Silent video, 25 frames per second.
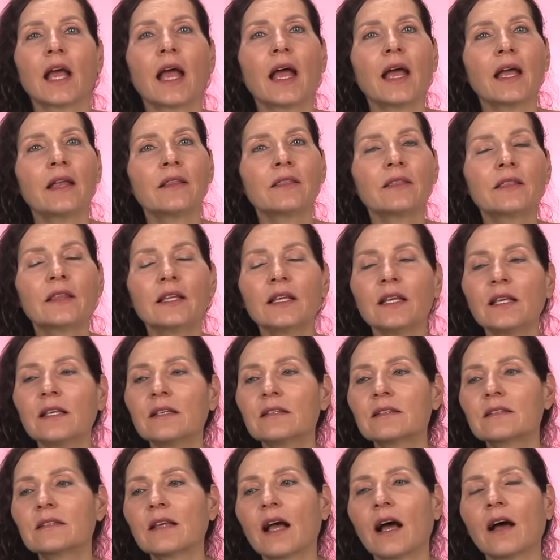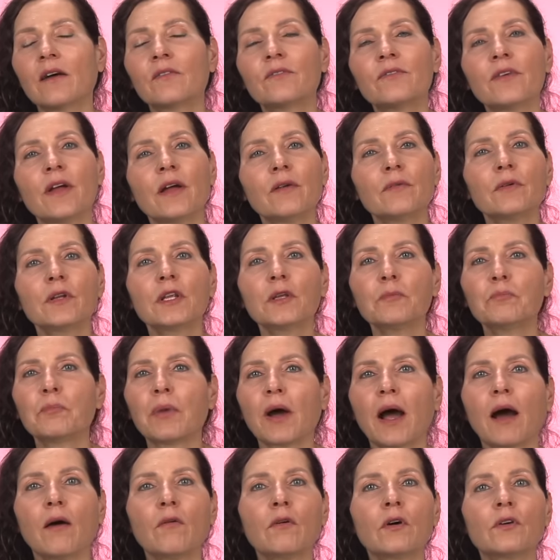And these are very
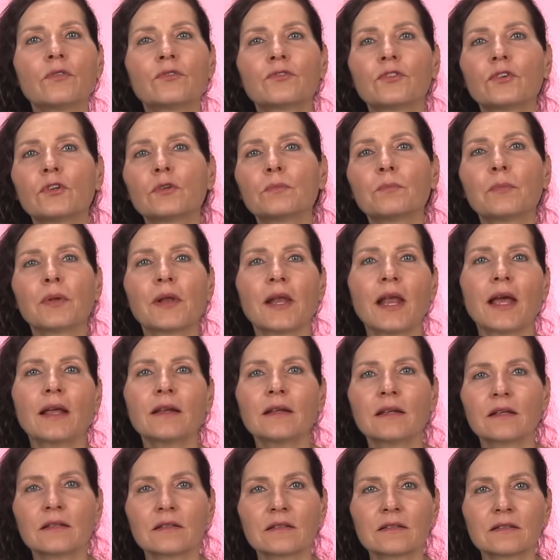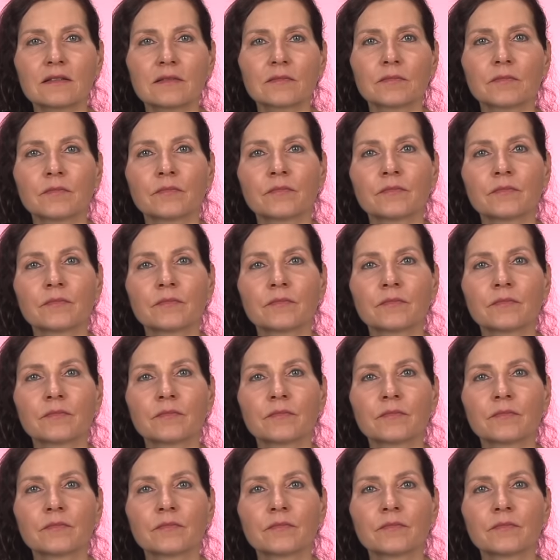powerful planets